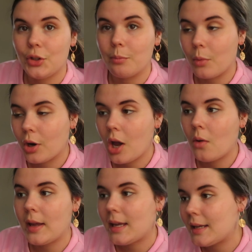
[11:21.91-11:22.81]

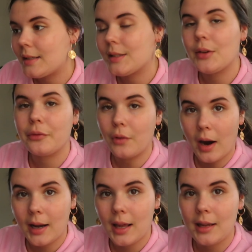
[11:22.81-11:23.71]
tomorrow is
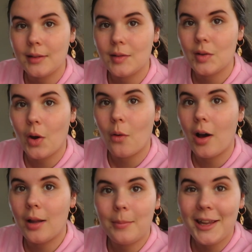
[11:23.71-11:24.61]
Friday. So
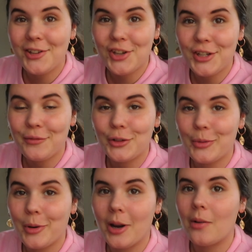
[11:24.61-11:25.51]
on my agenda for
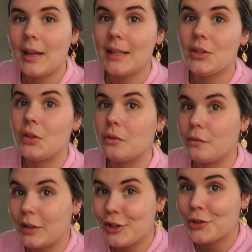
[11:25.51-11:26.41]
tomorrow is to
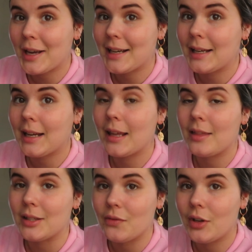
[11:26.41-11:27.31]
finish editing
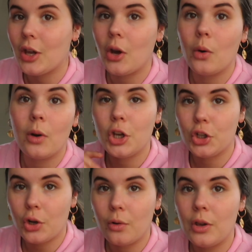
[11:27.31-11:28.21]
this video to
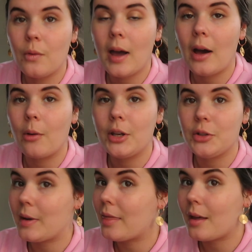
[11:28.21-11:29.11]
show you how I
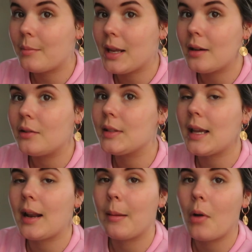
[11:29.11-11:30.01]
do my thumbnails.
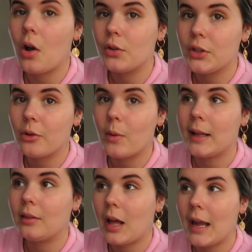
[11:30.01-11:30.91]
And I'm also
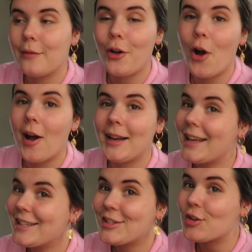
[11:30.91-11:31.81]
going live on
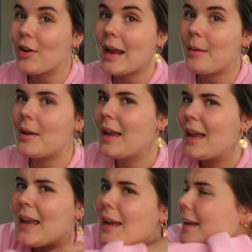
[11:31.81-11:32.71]
Instagram.
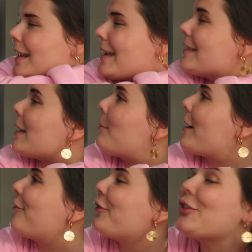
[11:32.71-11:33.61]
It is
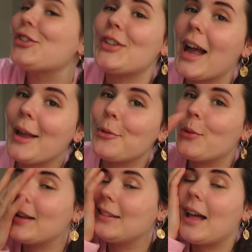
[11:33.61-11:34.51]
my first time
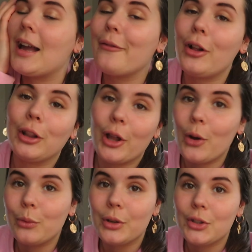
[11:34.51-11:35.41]
going live
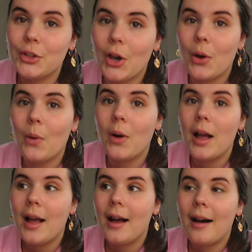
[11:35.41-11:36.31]
alone, so
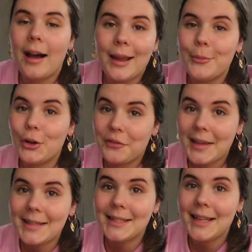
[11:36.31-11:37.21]
I'm
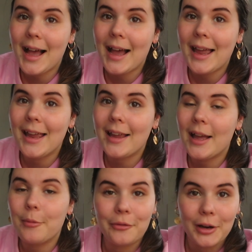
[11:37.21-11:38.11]
nervous. I
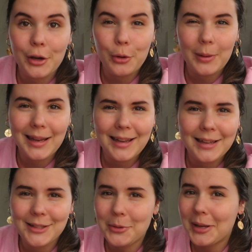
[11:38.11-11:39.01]
am afraid nobody
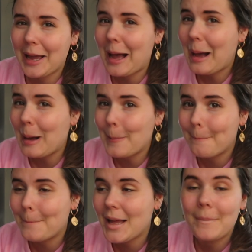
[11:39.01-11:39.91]
is going to
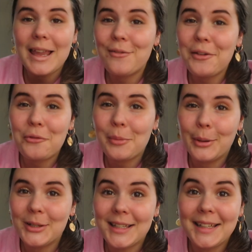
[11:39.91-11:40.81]
come. Even if one
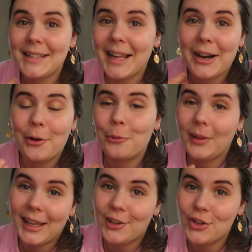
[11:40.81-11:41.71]
person is there,
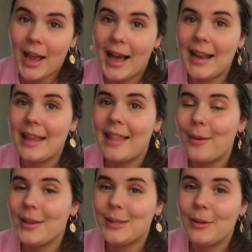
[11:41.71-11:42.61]
we can chat, and
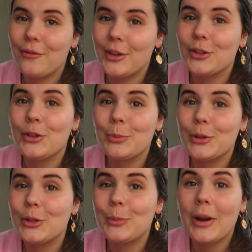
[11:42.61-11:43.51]
that makes me feel
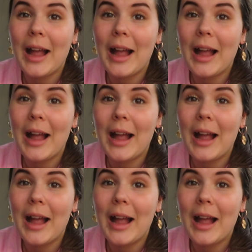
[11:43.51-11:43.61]
super, super